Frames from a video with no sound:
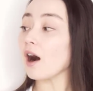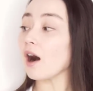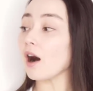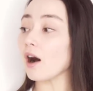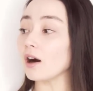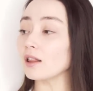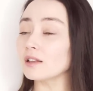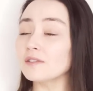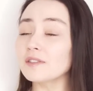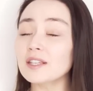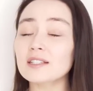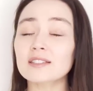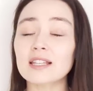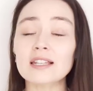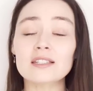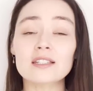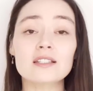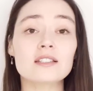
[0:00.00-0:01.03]
All of these
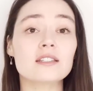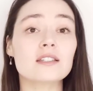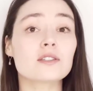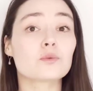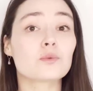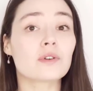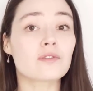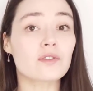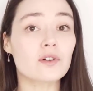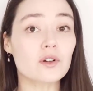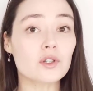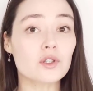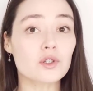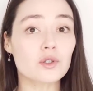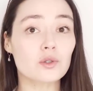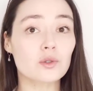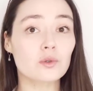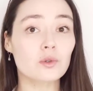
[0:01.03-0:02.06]
sentences refer
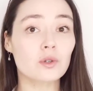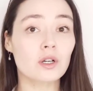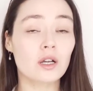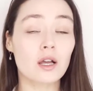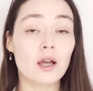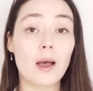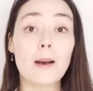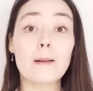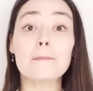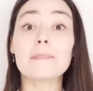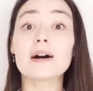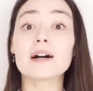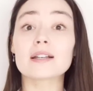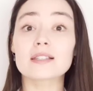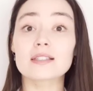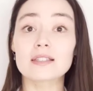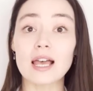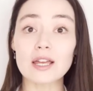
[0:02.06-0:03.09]
to
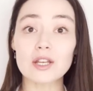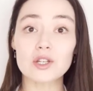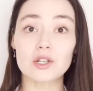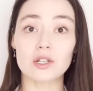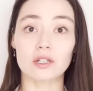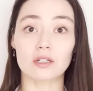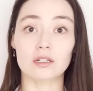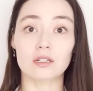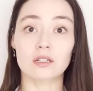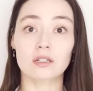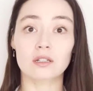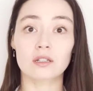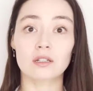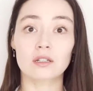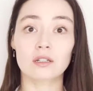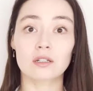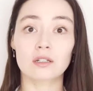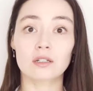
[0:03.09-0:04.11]
possession.
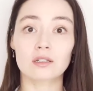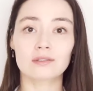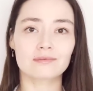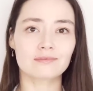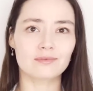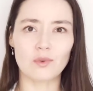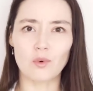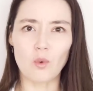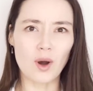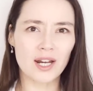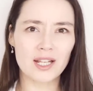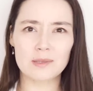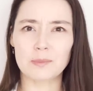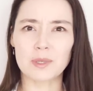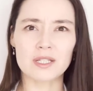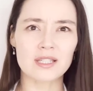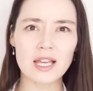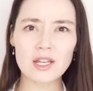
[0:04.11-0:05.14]
What is
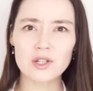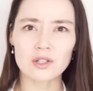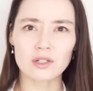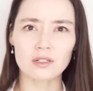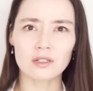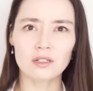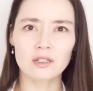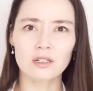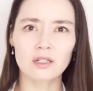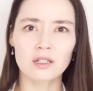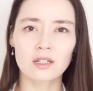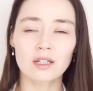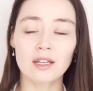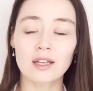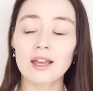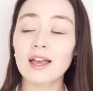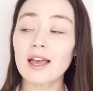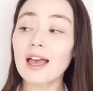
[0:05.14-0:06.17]
possession?
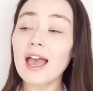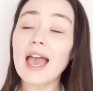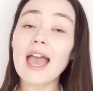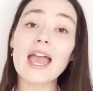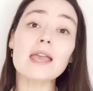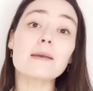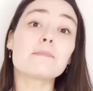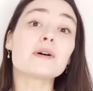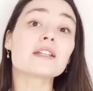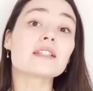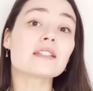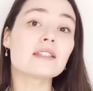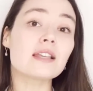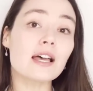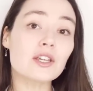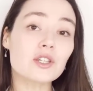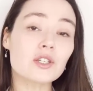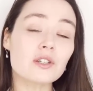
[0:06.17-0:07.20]
A
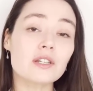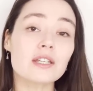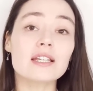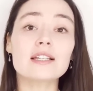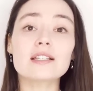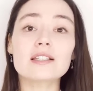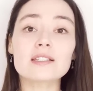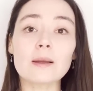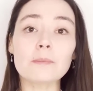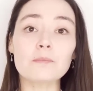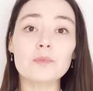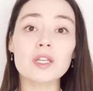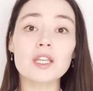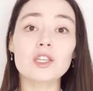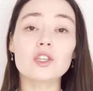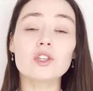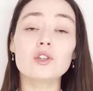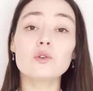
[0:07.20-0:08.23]
possession is
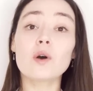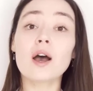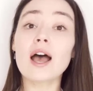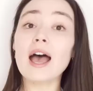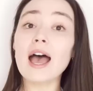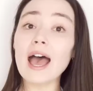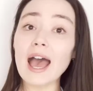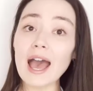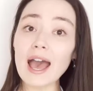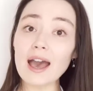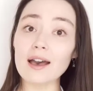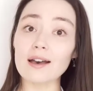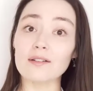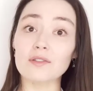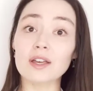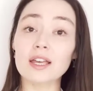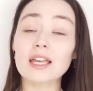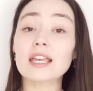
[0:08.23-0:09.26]
something you
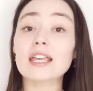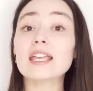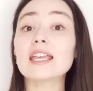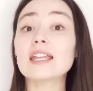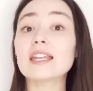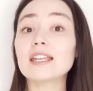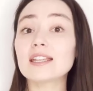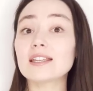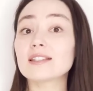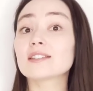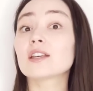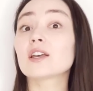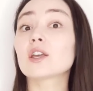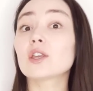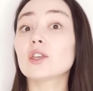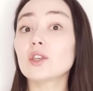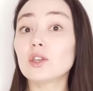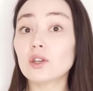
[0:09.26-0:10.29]
have. It is
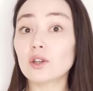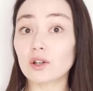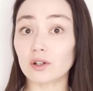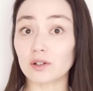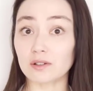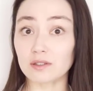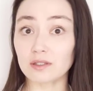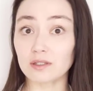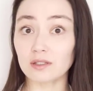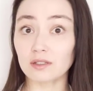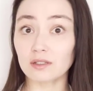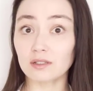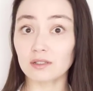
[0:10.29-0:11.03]
yours.